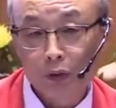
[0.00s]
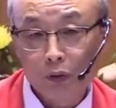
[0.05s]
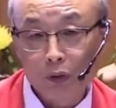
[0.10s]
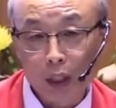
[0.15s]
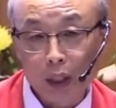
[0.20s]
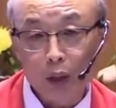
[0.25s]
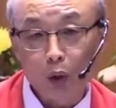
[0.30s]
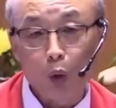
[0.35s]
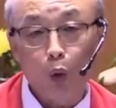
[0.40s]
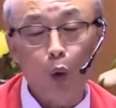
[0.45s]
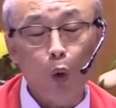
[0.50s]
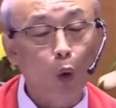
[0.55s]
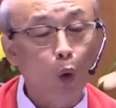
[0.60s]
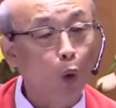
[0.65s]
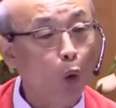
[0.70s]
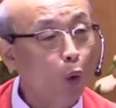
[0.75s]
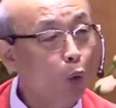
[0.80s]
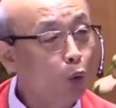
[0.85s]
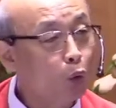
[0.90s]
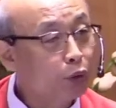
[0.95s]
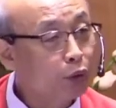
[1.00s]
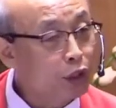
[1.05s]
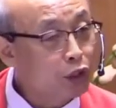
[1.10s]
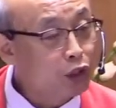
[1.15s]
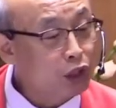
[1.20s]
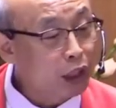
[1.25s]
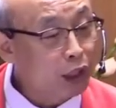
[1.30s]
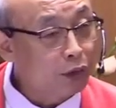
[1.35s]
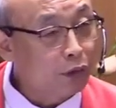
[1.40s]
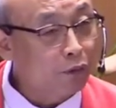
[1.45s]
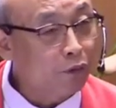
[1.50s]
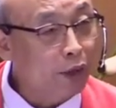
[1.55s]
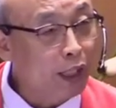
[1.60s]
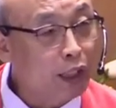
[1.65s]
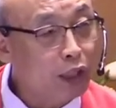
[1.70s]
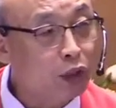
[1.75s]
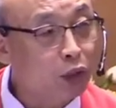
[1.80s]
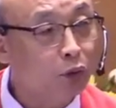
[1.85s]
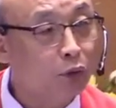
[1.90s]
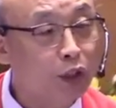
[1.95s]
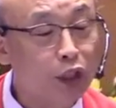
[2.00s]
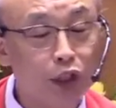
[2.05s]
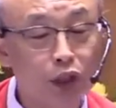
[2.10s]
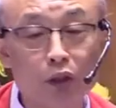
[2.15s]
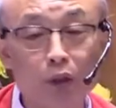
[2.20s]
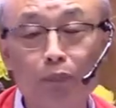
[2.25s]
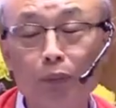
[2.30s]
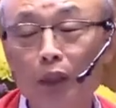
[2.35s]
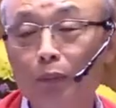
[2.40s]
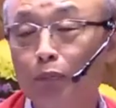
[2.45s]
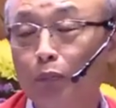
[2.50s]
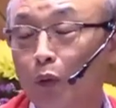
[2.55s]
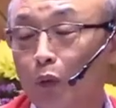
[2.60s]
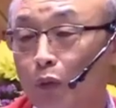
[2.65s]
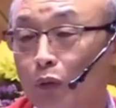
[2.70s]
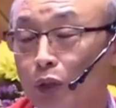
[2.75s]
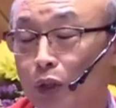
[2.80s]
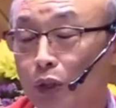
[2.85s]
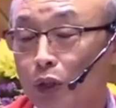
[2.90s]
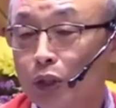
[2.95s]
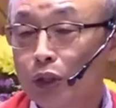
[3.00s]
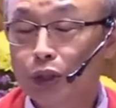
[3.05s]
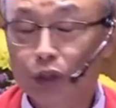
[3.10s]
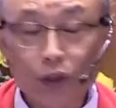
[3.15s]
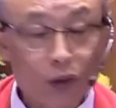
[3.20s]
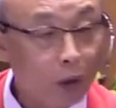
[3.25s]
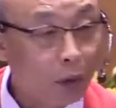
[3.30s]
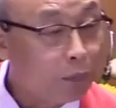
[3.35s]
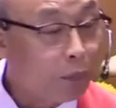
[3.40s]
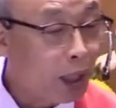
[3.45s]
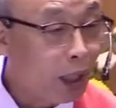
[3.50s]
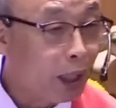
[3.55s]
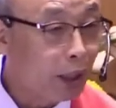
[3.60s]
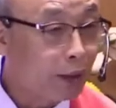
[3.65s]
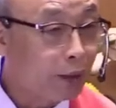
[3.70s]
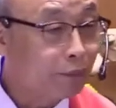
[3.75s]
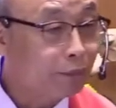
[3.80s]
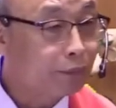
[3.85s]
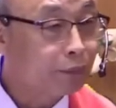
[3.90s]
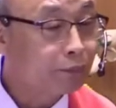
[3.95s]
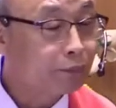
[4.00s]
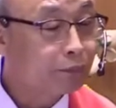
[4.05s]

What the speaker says: and a whole the generation of Israel people survive,